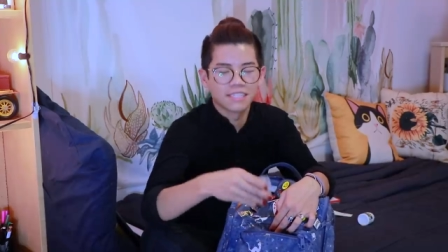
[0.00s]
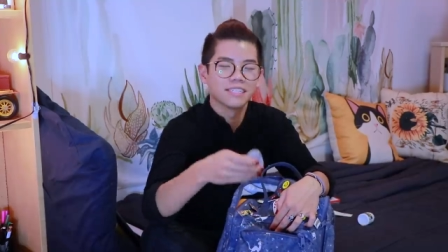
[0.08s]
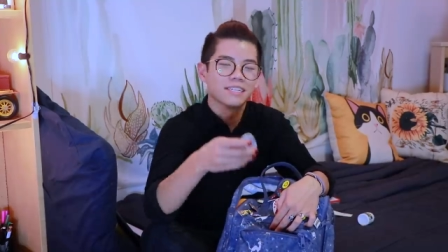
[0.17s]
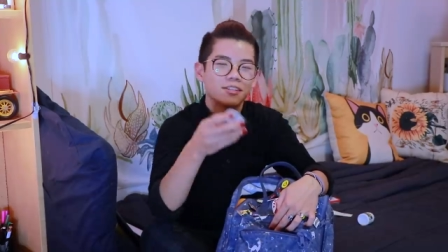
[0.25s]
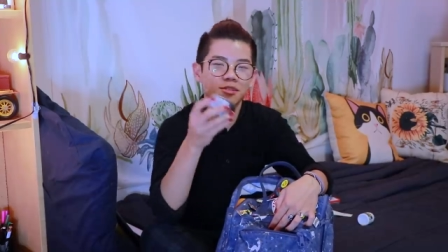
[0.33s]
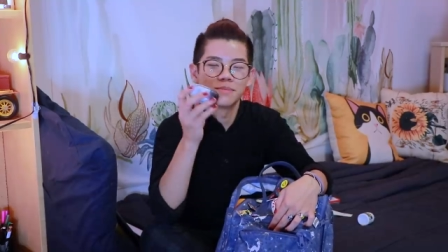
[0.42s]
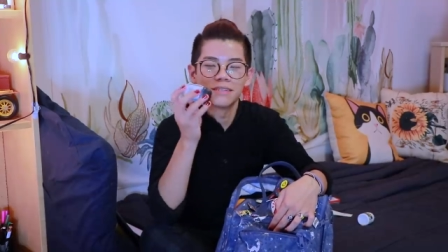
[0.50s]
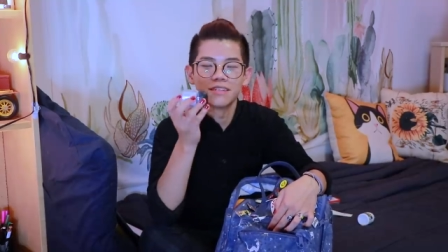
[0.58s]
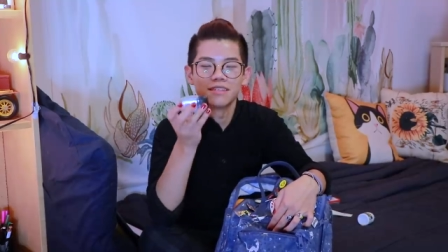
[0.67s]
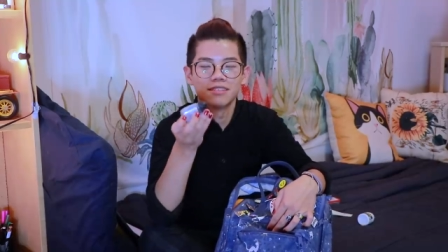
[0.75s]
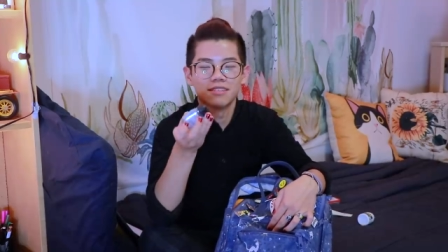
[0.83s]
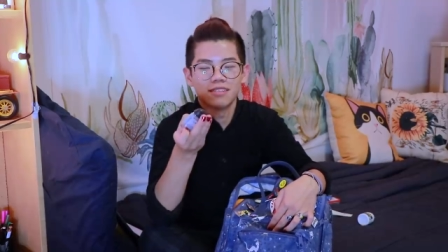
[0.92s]
sanitizer
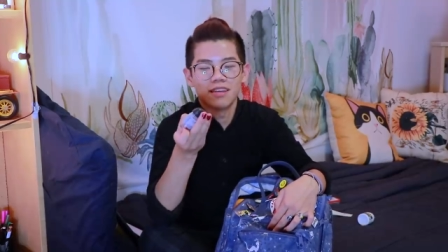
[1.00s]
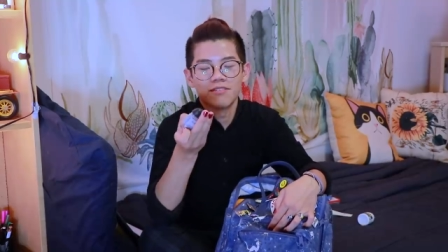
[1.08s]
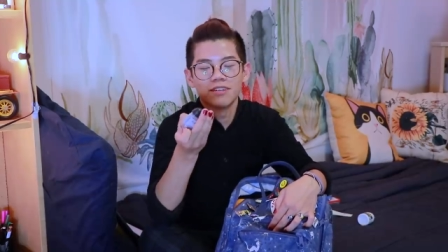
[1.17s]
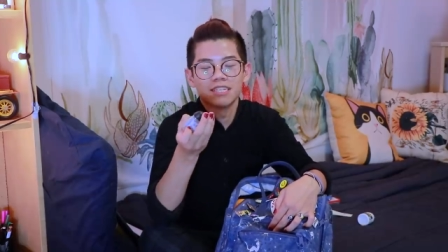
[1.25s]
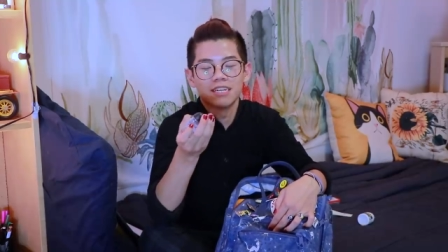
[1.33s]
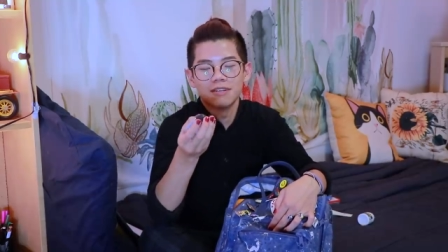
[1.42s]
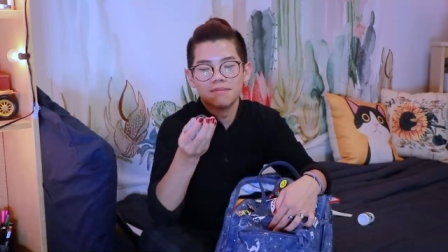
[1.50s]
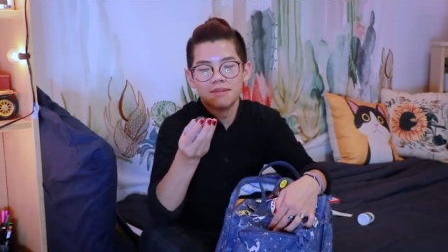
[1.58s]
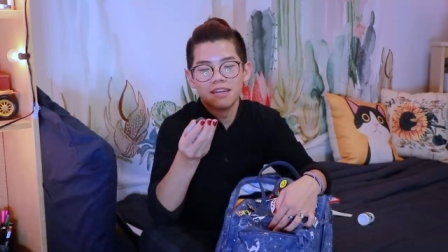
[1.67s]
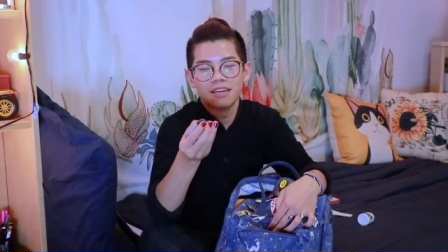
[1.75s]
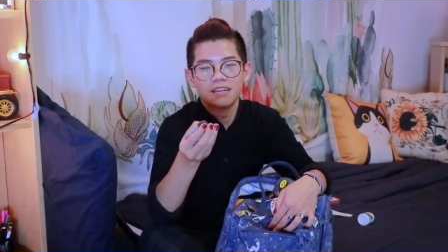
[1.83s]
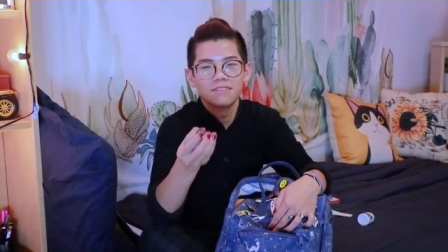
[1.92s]
because every time
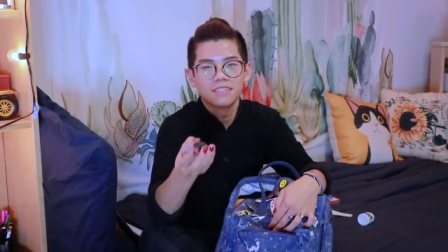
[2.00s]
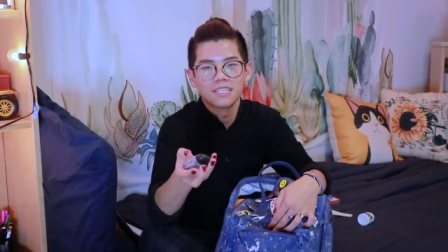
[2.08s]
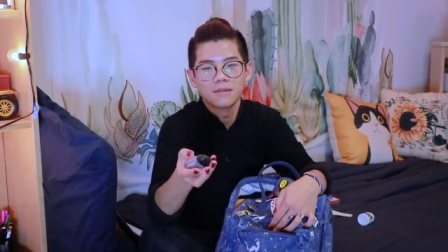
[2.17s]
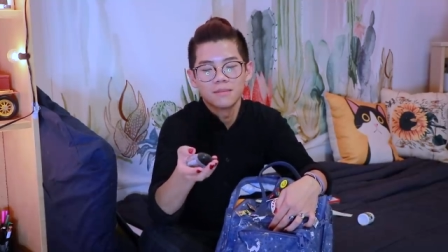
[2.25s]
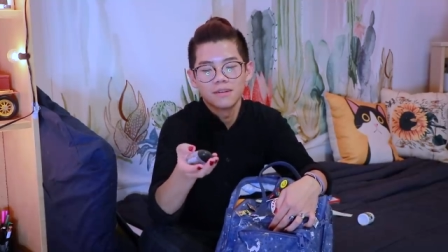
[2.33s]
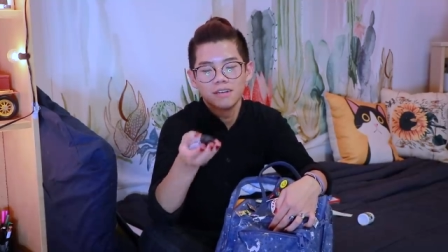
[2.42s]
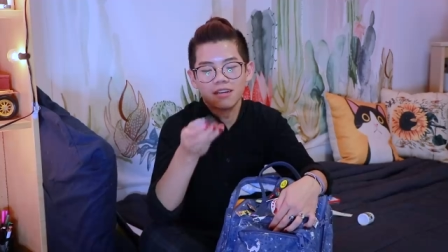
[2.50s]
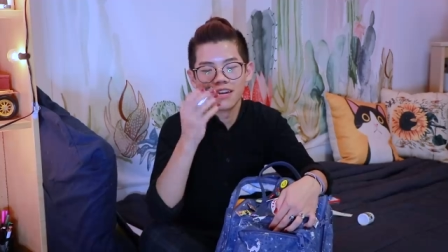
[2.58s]
I get off the subway,